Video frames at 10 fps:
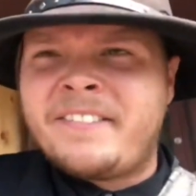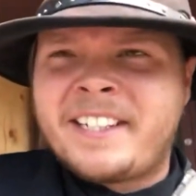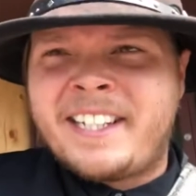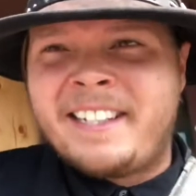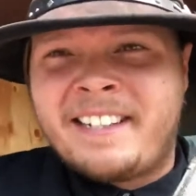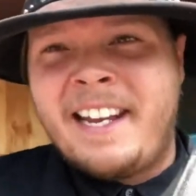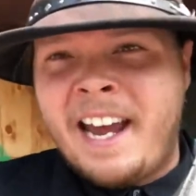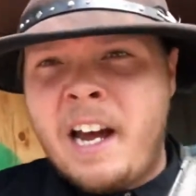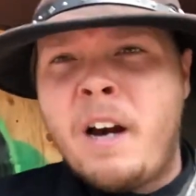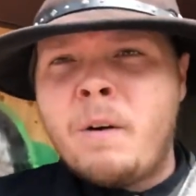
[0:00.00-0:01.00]
of this is
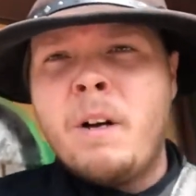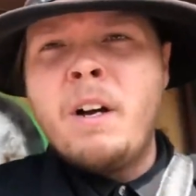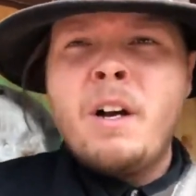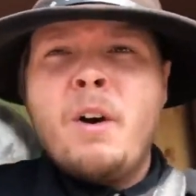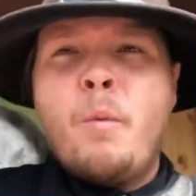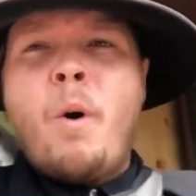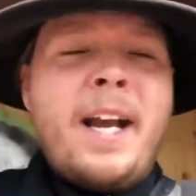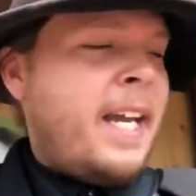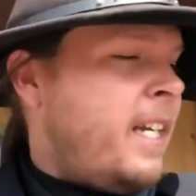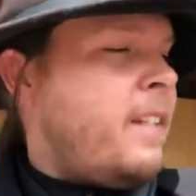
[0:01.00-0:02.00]
now,
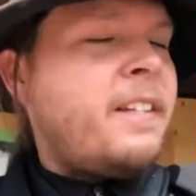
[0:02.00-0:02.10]
why any of